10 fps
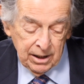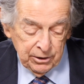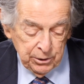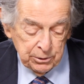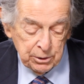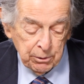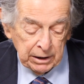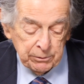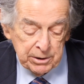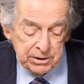to
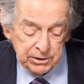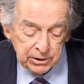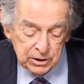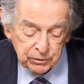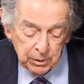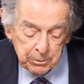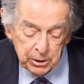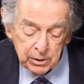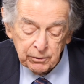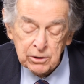direct research from the
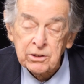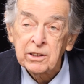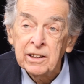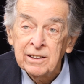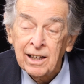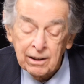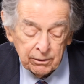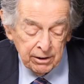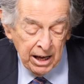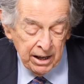Université de
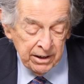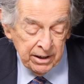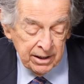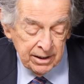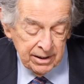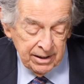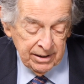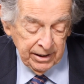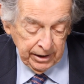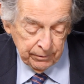Lorraine
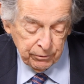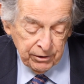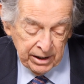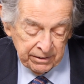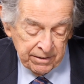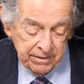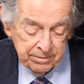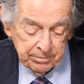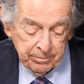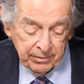in France.
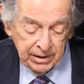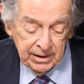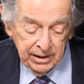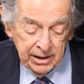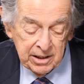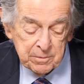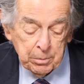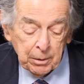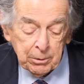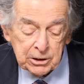He's
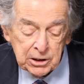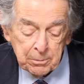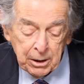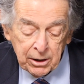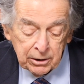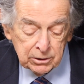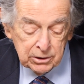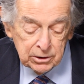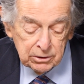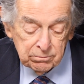published about
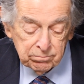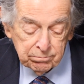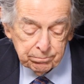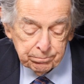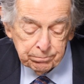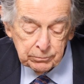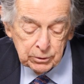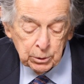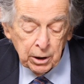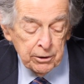
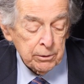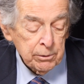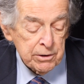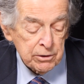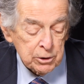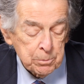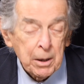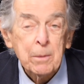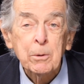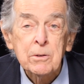200 research
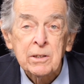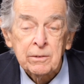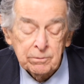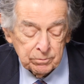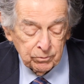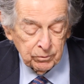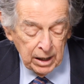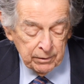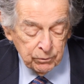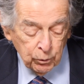papers and
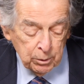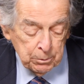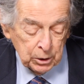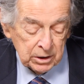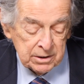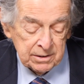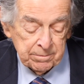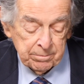4 books.